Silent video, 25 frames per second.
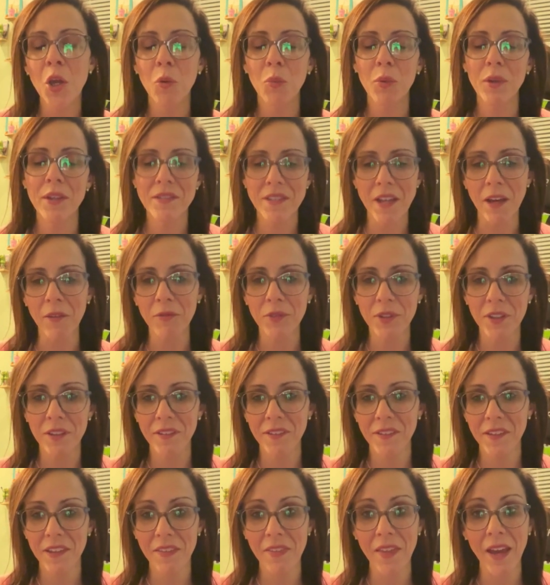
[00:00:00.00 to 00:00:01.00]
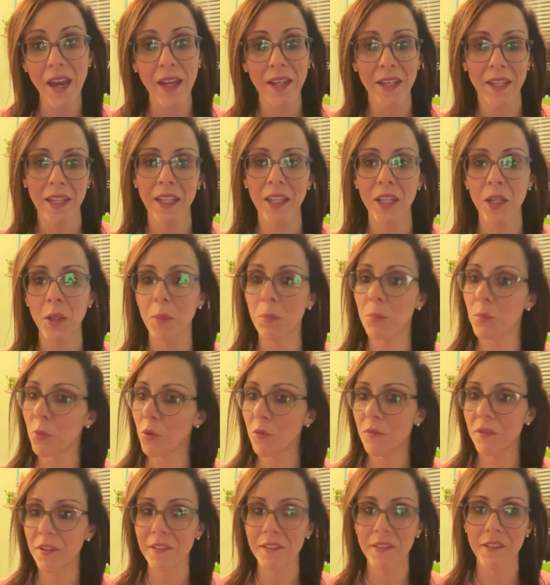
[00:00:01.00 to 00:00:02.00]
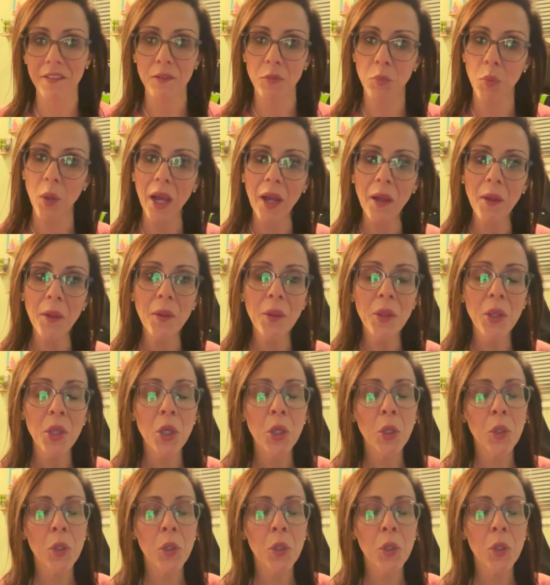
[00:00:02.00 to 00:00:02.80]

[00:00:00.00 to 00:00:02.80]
We definitely see that in movies as well.